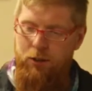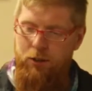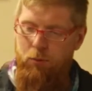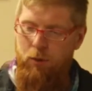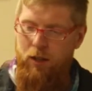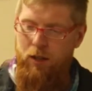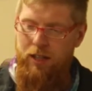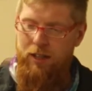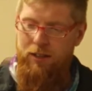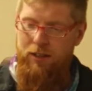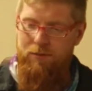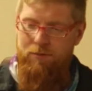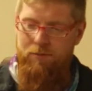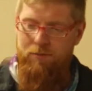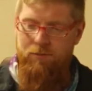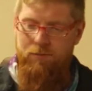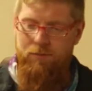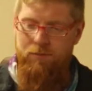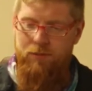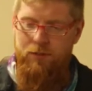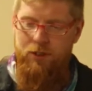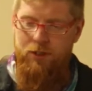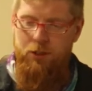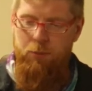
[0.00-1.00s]
Do you want it
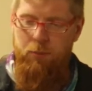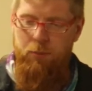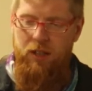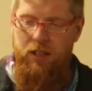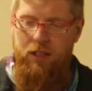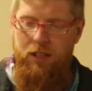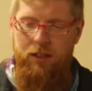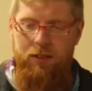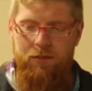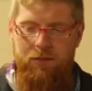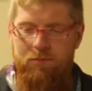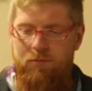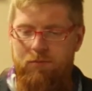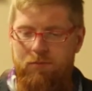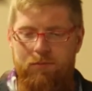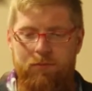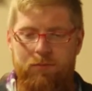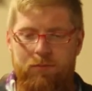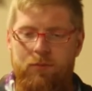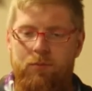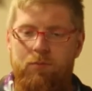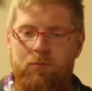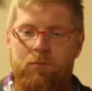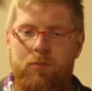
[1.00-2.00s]
to be
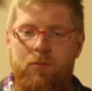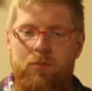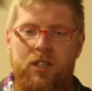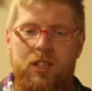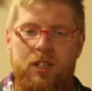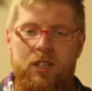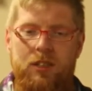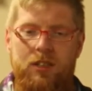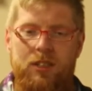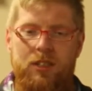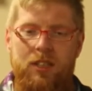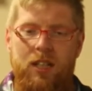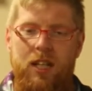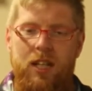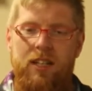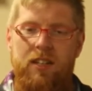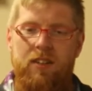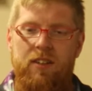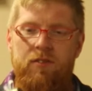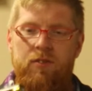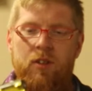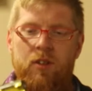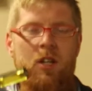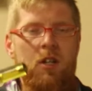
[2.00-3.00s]
these kind
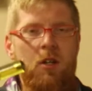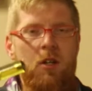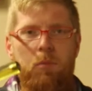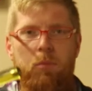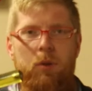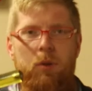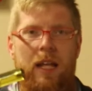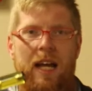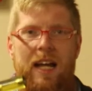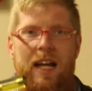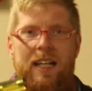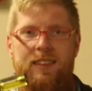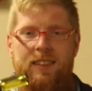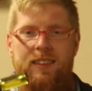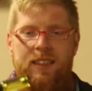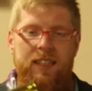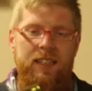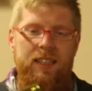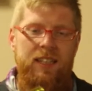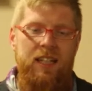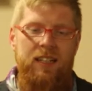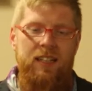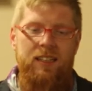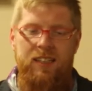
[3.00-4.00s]
of
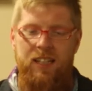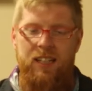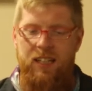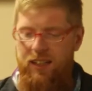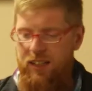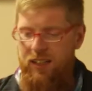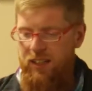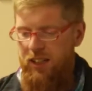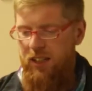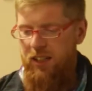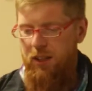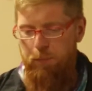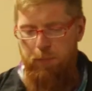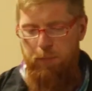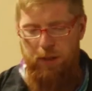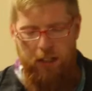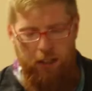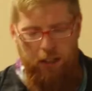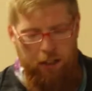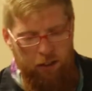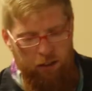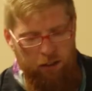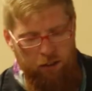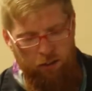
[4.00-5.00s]
plastic intended to
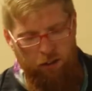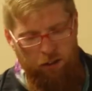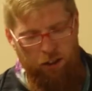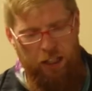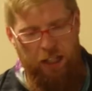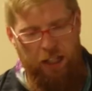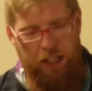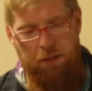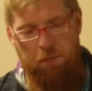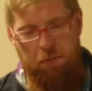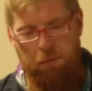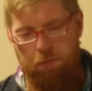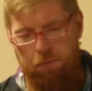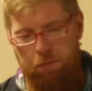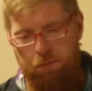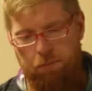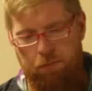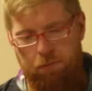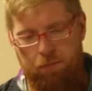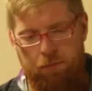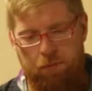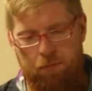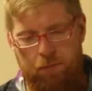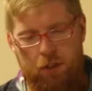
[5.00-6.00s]
be hit
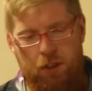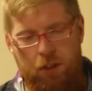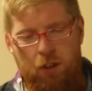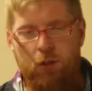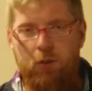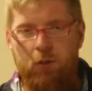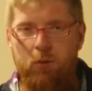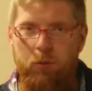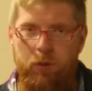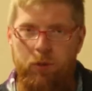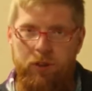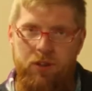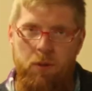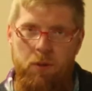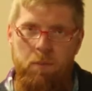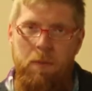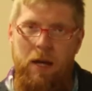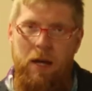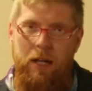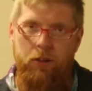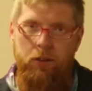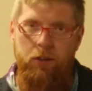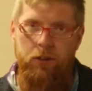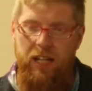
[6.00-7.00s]
with the
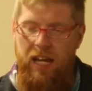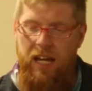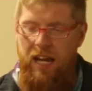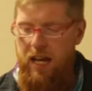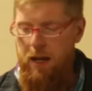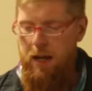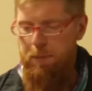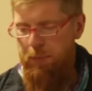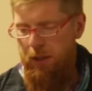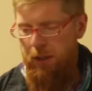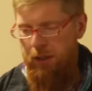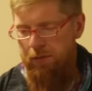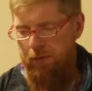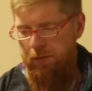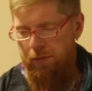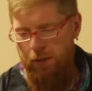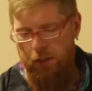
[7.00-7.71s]
metal cap?